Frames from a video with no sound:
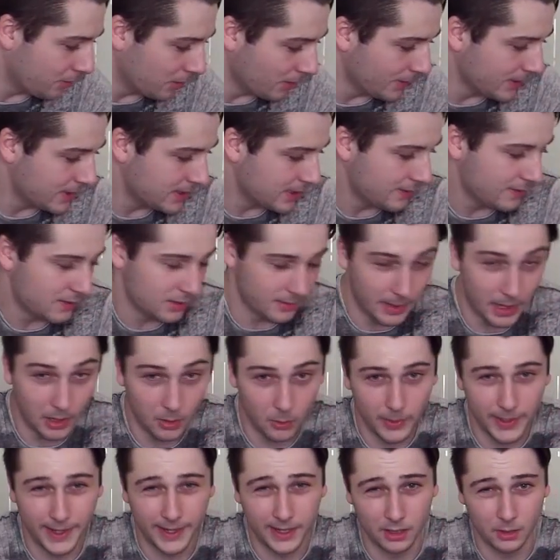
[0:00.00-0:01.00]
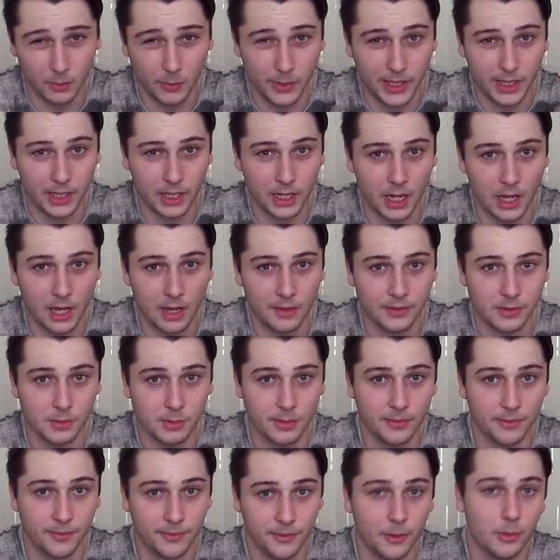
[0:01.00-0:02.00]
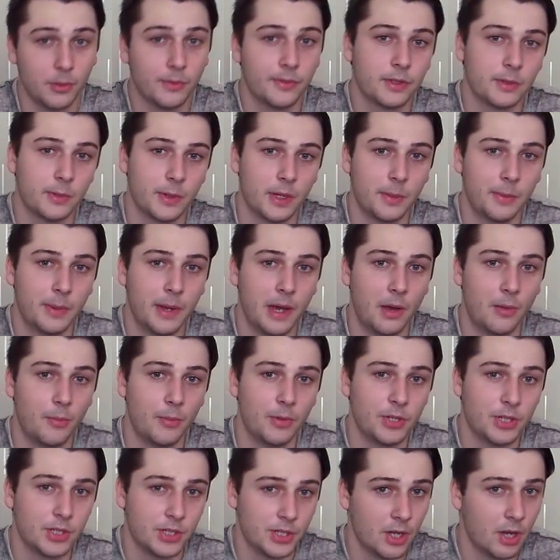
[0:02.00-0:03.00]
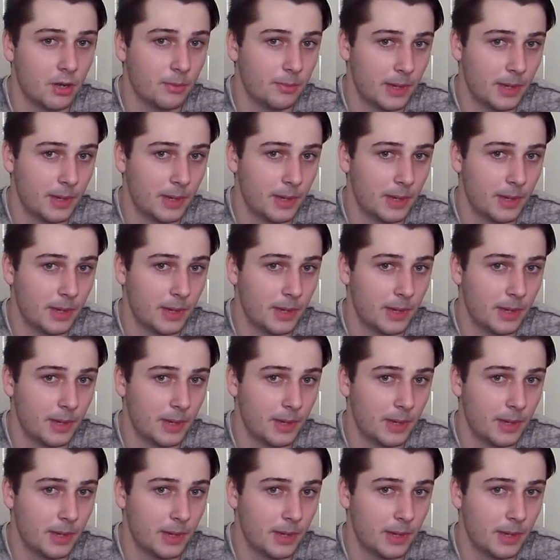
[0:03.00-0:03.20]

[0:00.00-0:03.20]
probably see this about a week and a half, so for food for £20, which is not